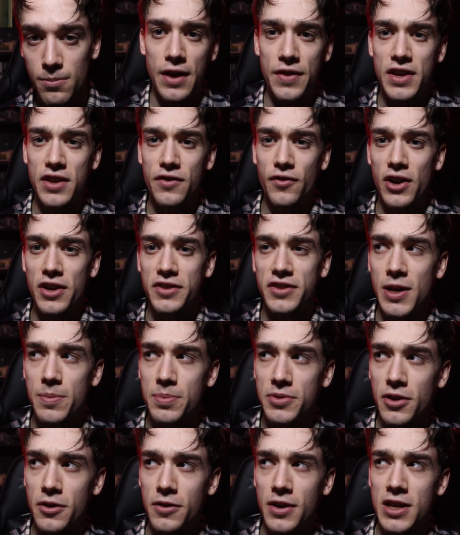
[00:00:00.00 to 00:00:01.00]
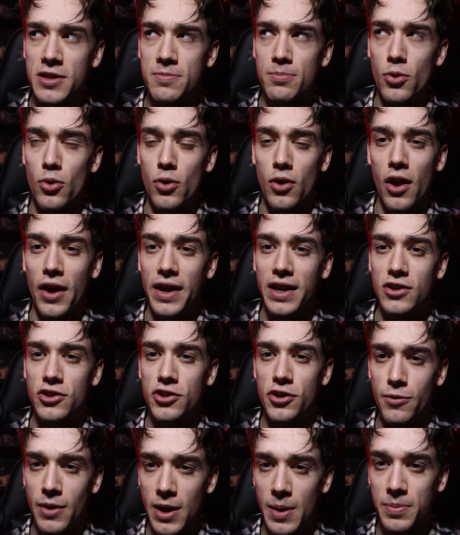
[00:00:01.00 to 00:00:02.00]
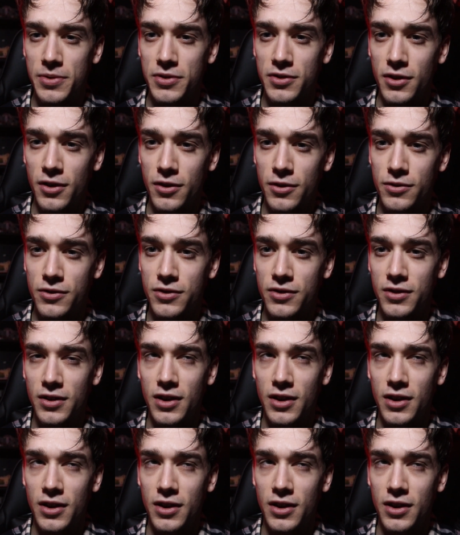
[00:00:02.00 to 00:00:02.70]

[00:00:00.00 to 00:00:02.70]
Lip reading: Now, this first episode is more like 2 episodes.